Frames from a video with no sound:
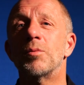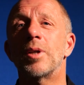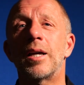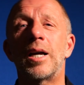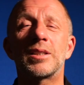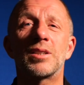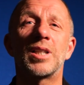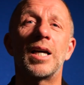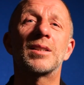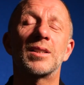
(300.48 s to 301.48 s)
As I
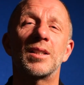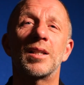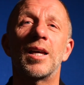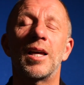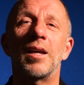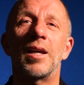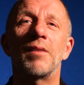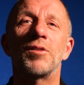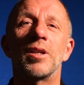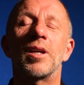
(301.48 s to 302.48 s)
said,
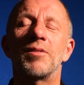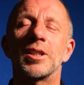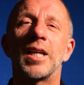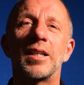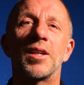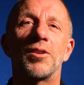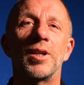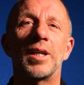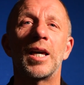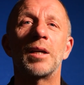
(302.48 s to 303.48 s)
if you take the
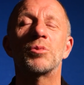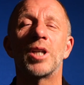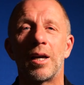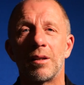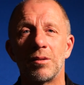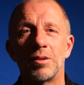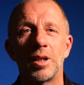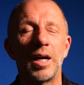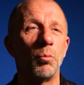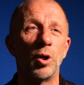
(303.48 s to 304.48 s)
3 games, yeah,
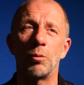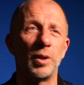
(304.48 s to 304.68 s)
I want to